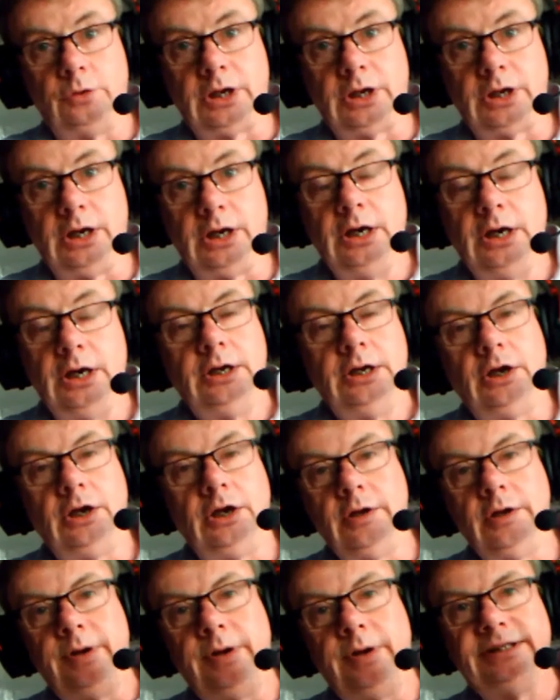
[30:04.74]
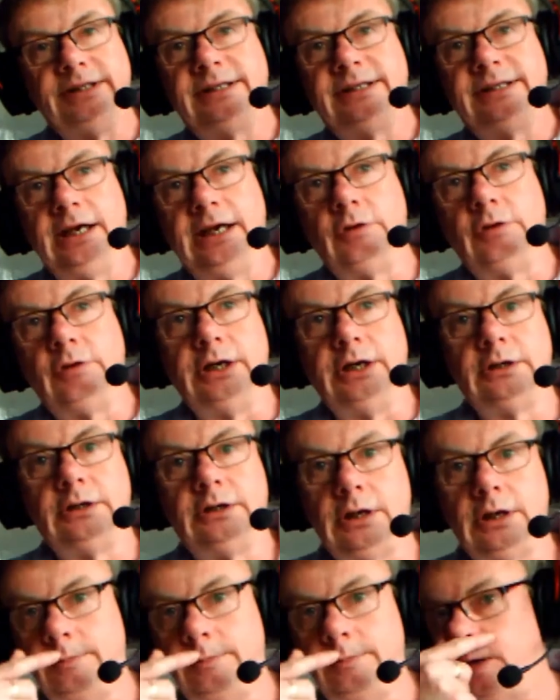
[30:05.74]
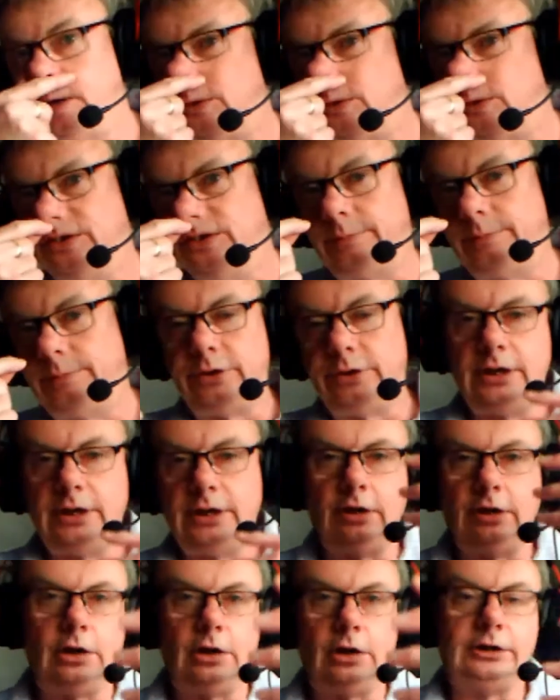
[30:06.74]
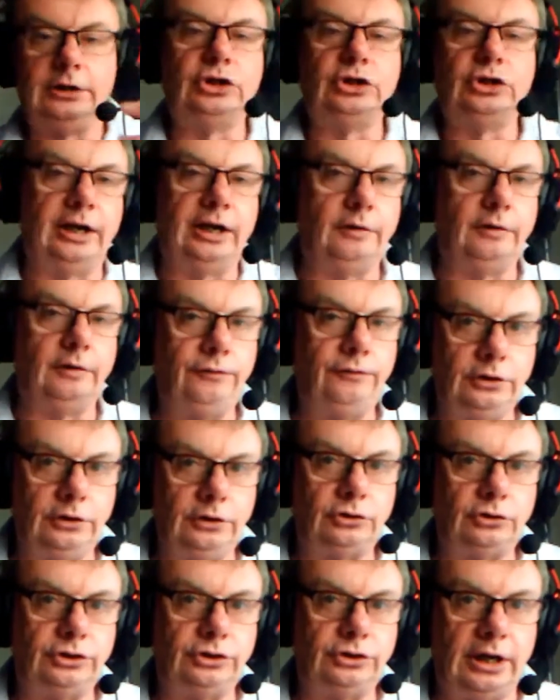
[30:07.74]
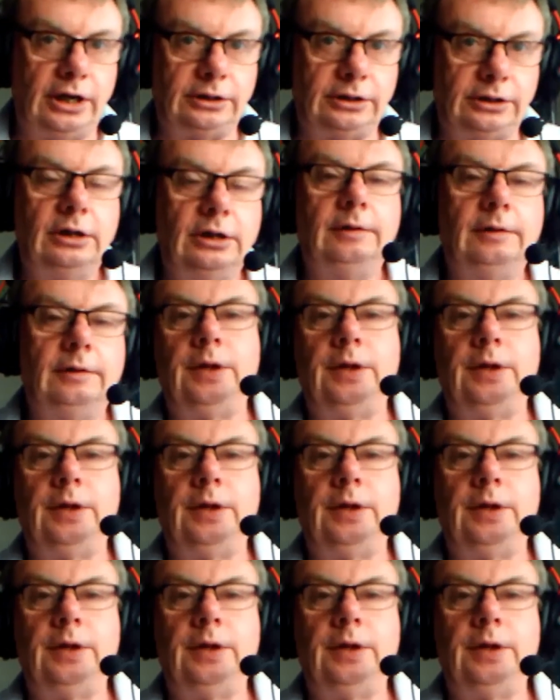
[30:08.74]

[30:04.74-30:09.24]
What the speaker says: Okay. Now you might say, right, I'm not going to put in all the check and features yet.